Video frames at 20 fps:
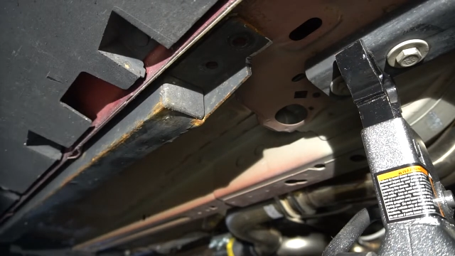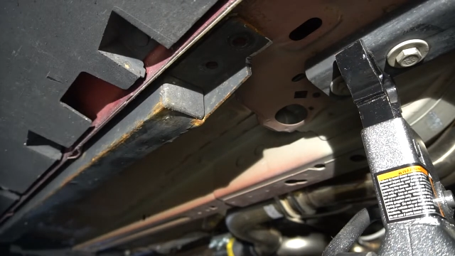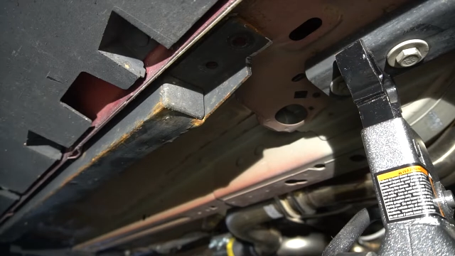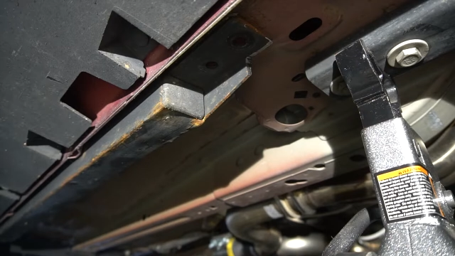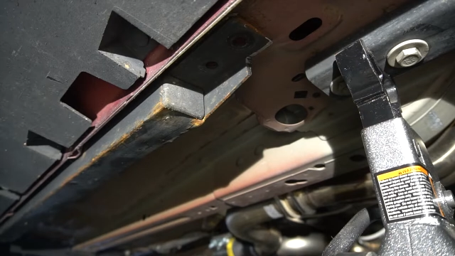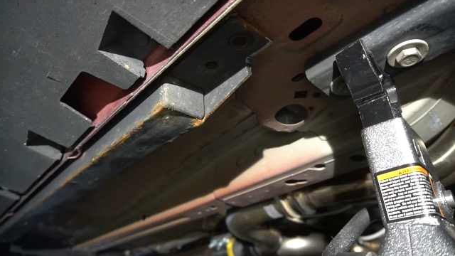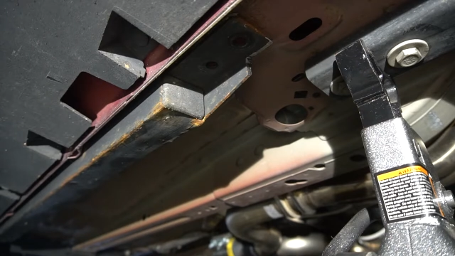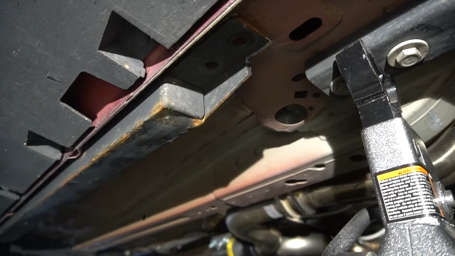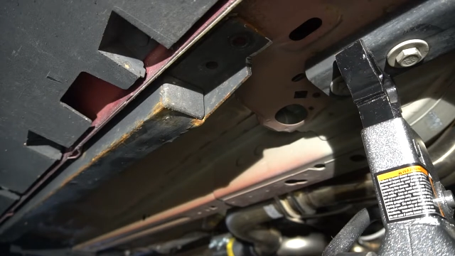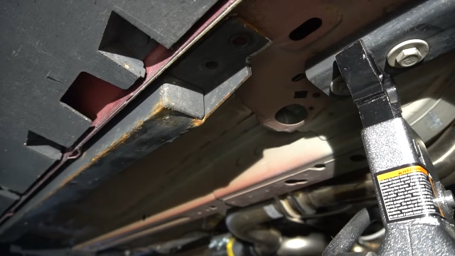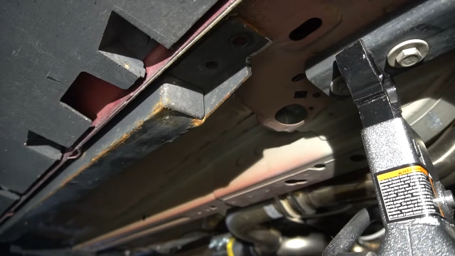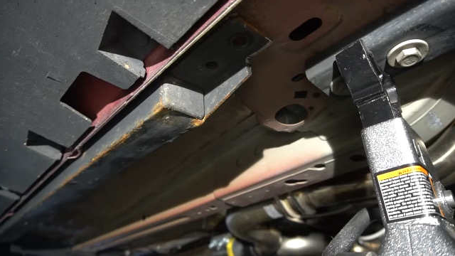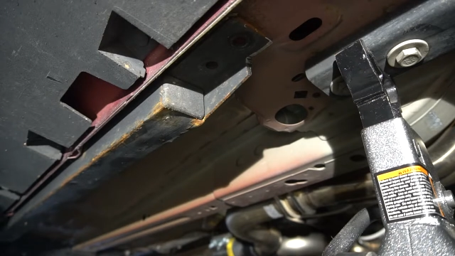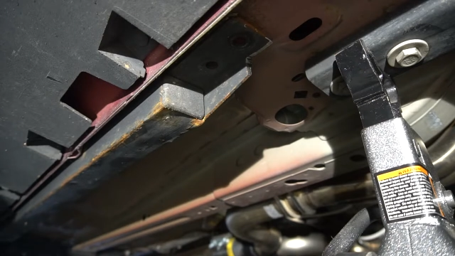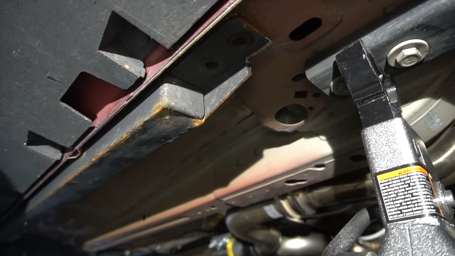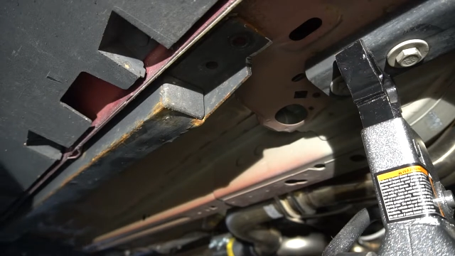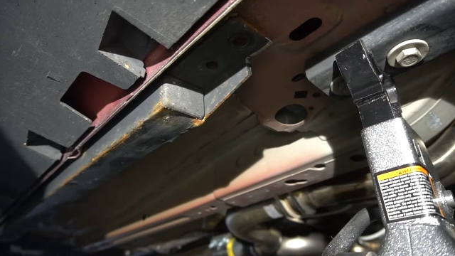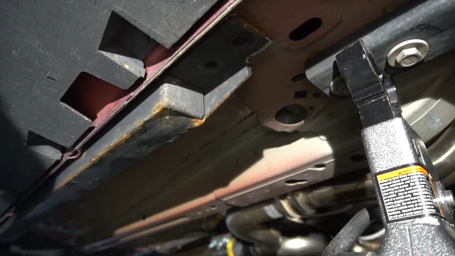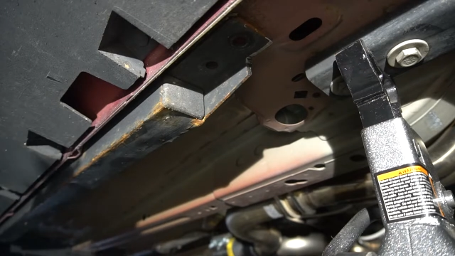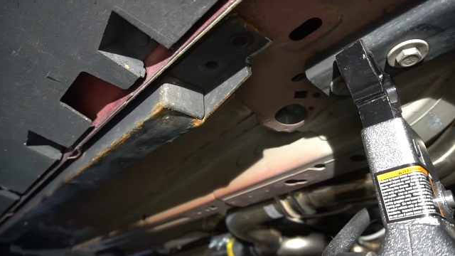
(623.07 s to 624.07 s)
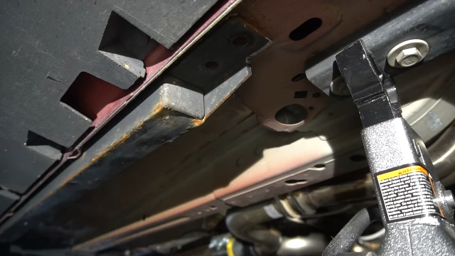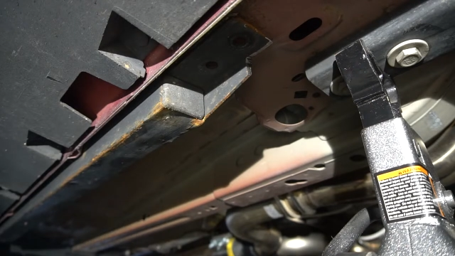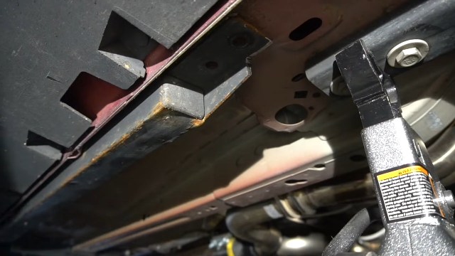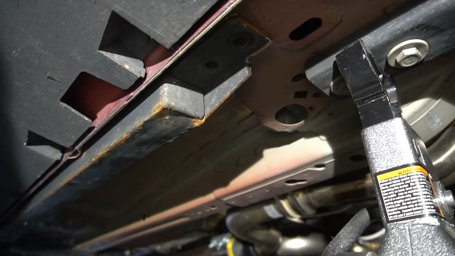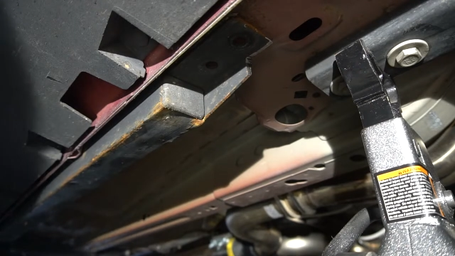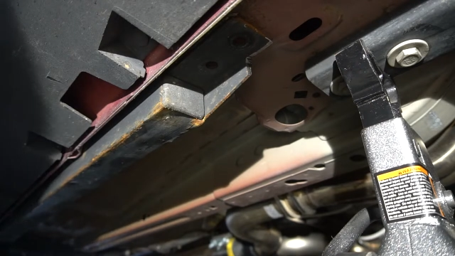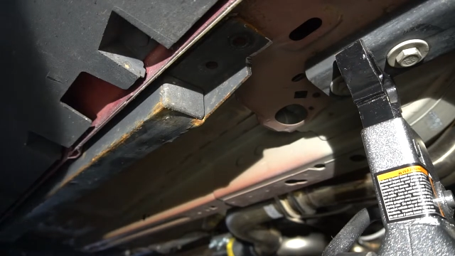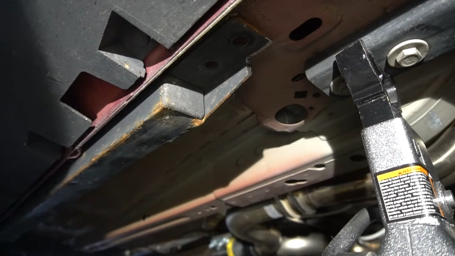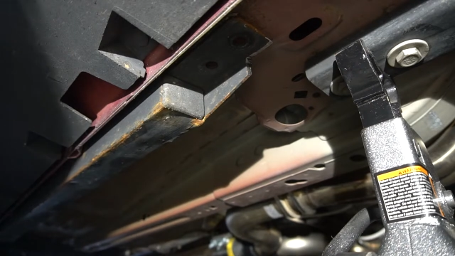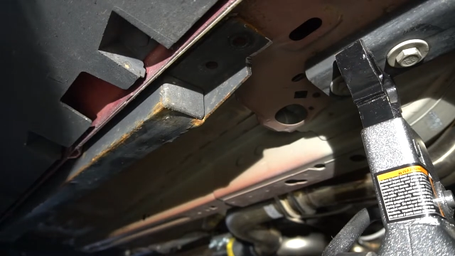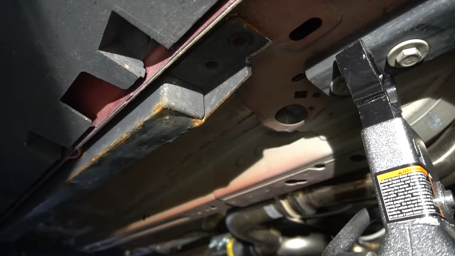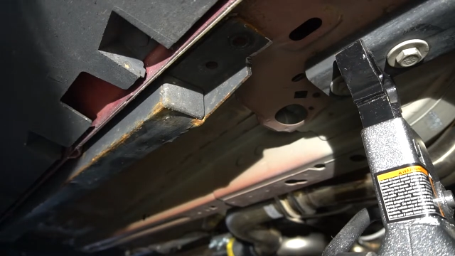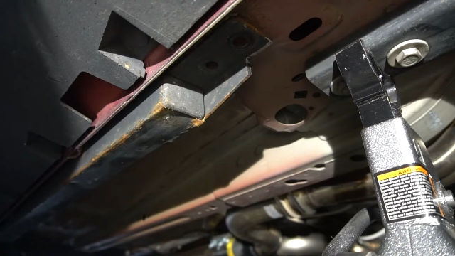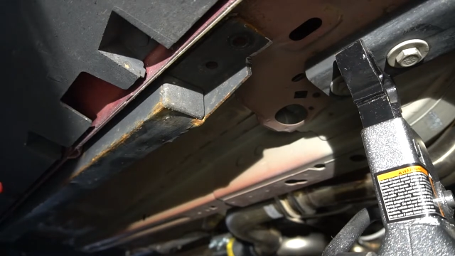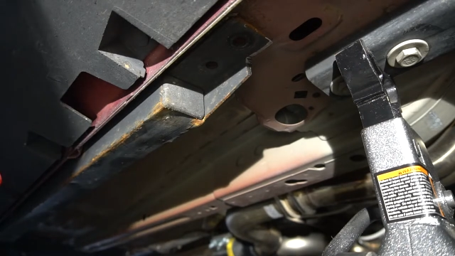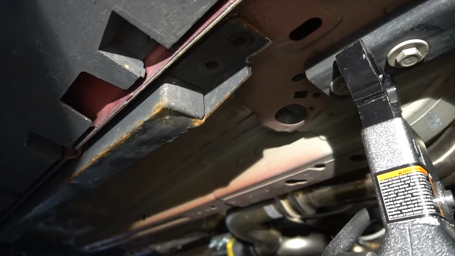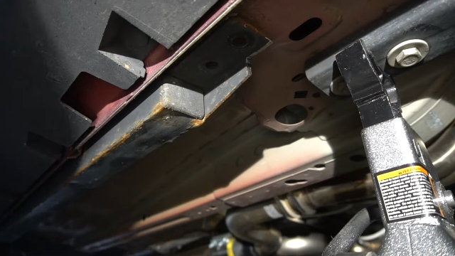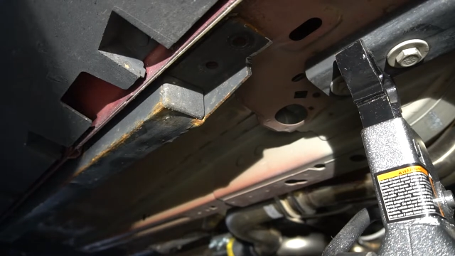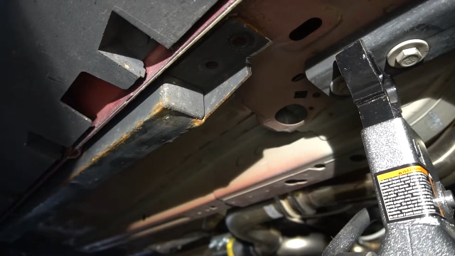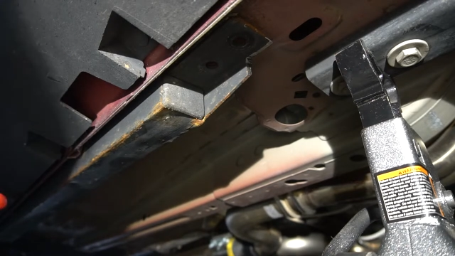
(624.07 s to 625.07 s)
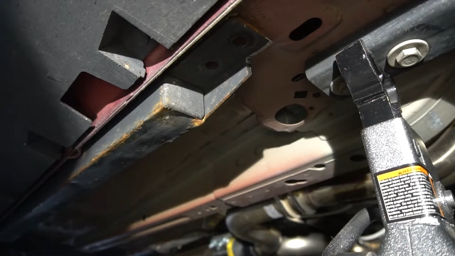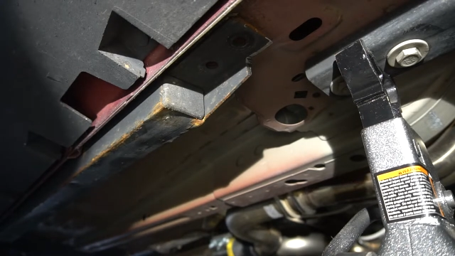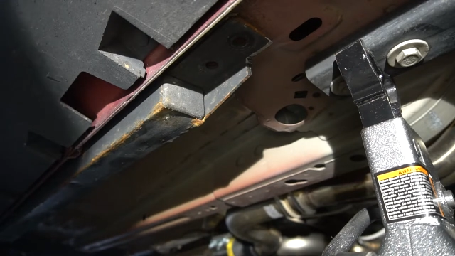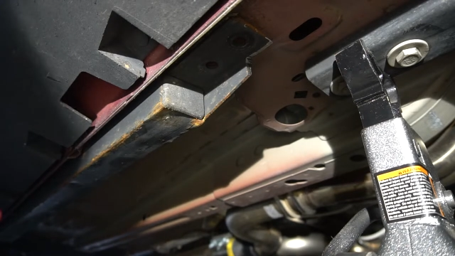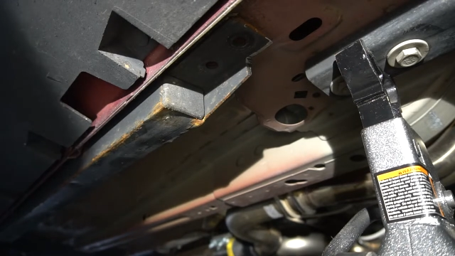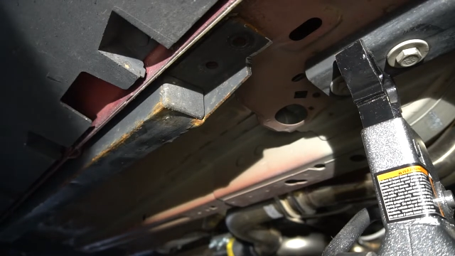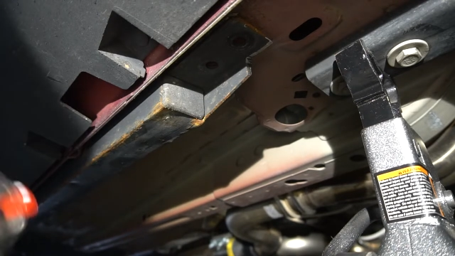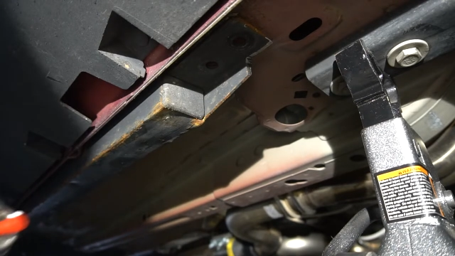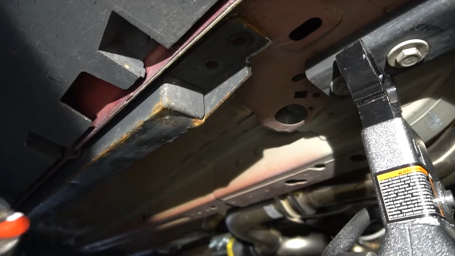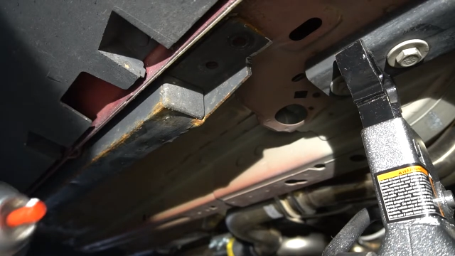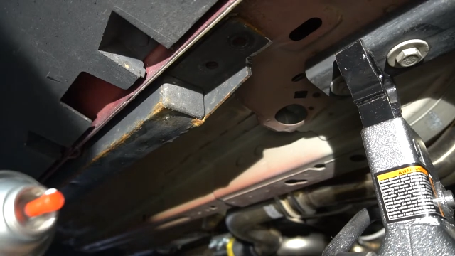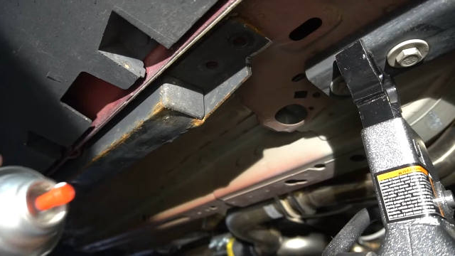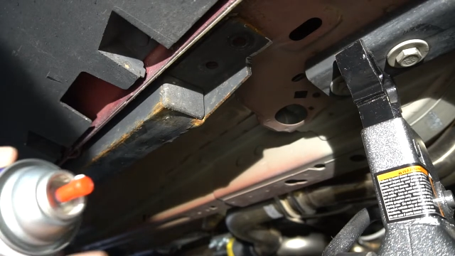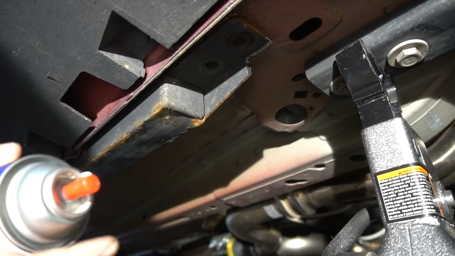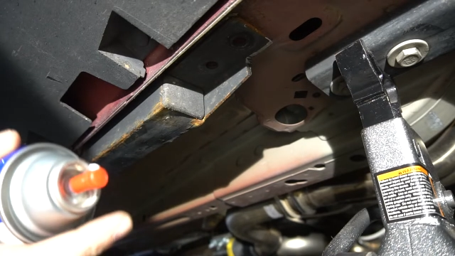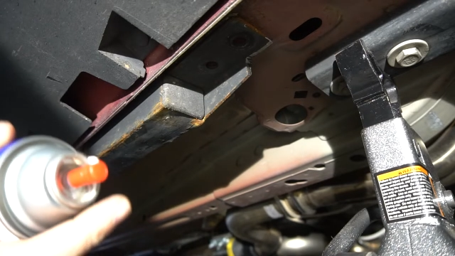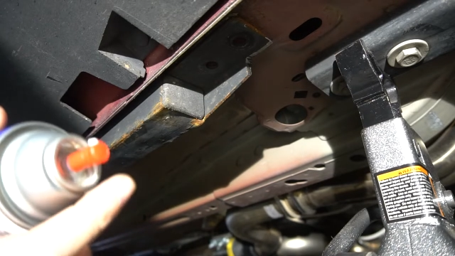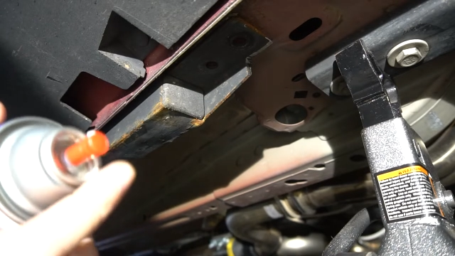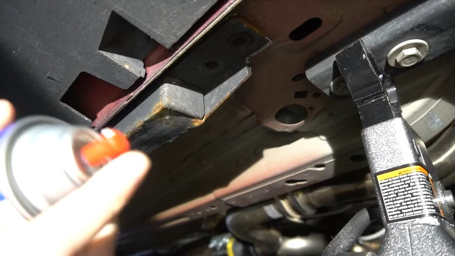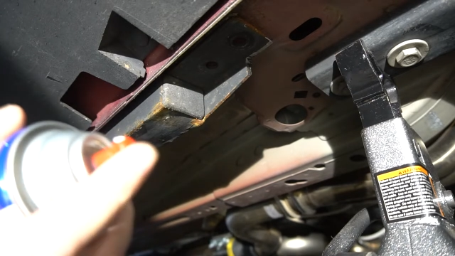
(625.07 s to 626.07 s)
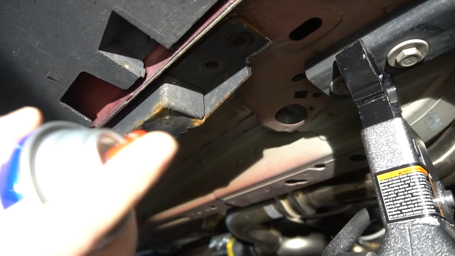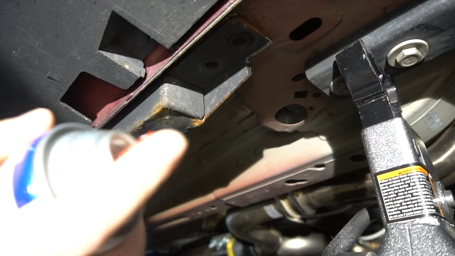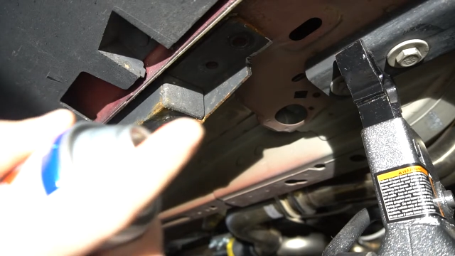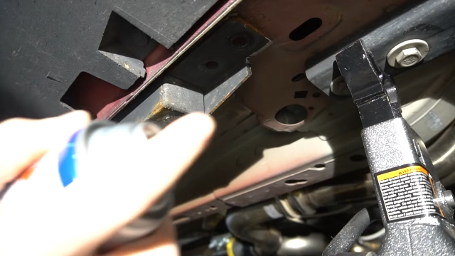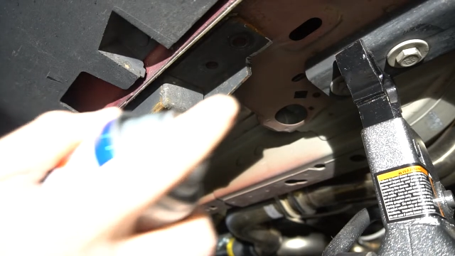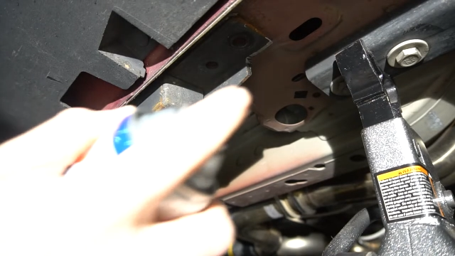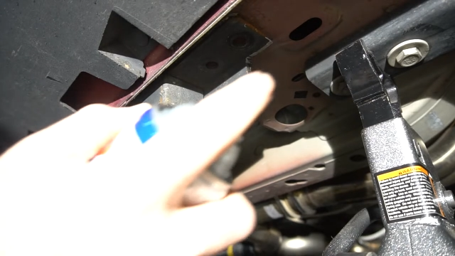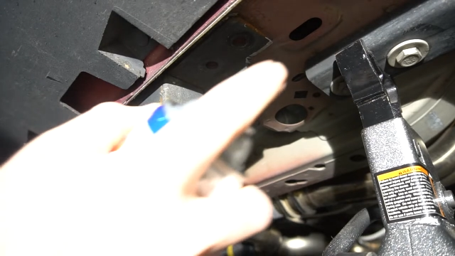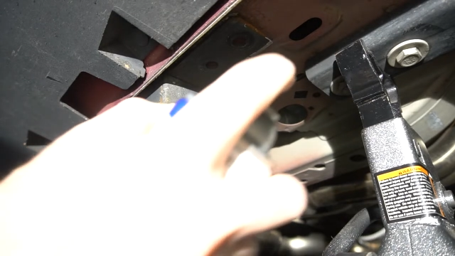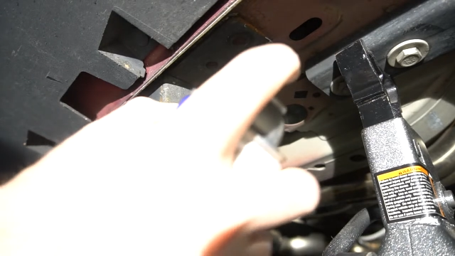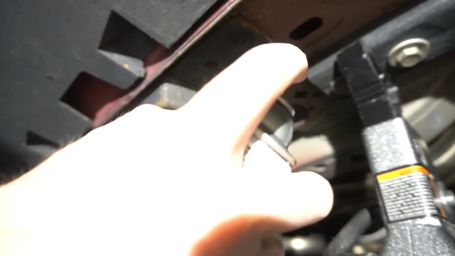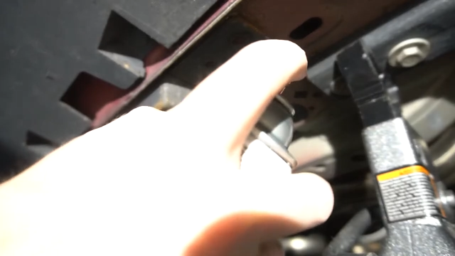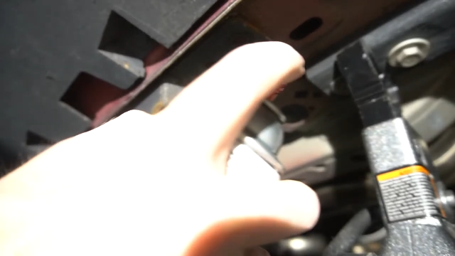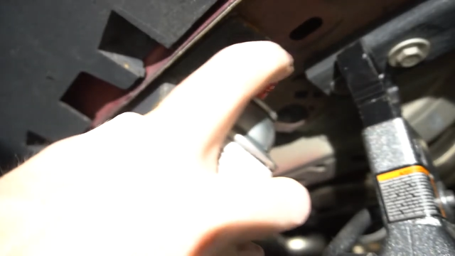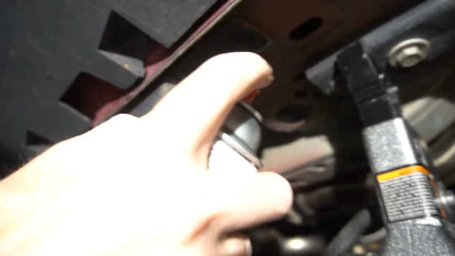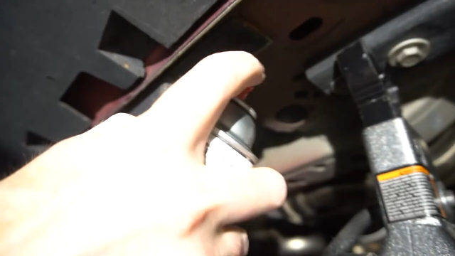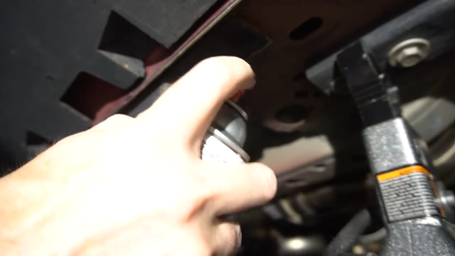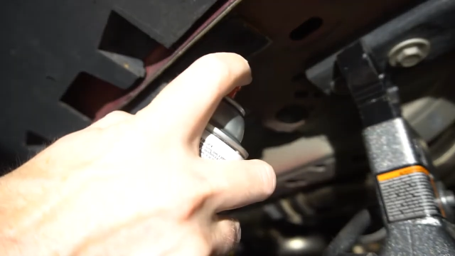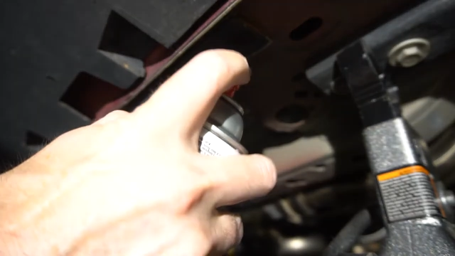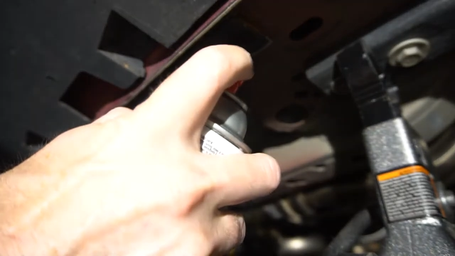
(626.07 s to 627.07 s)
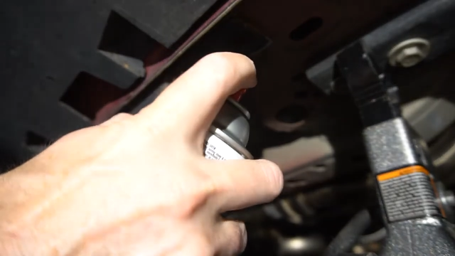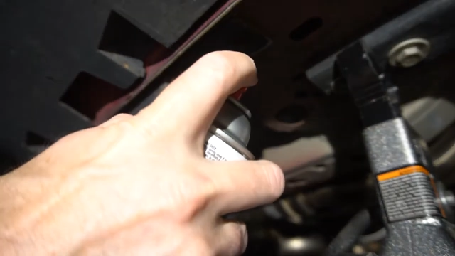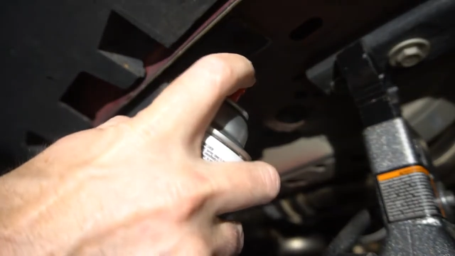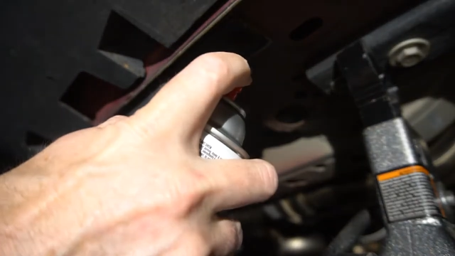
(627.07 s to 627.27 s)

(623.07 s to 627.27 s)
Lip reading: Nobody's mouth can be seen.